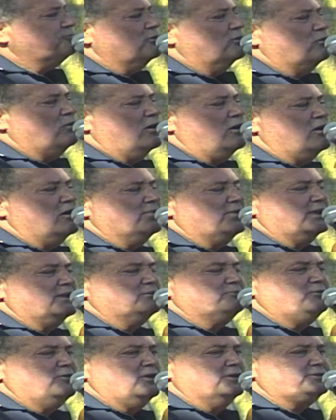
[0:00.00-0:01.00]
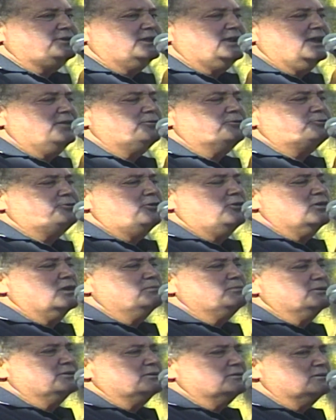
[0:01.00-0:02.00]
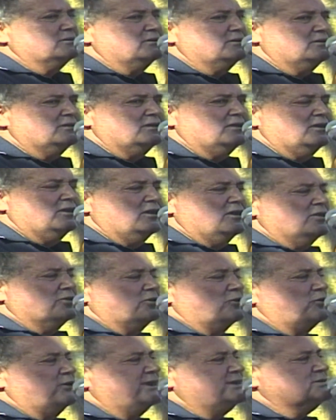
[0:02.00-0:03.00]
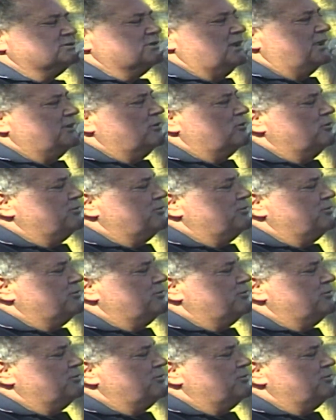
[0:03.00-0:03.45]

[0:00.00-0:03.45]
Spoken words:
a while, they'd invite the other tribe in. The reason they do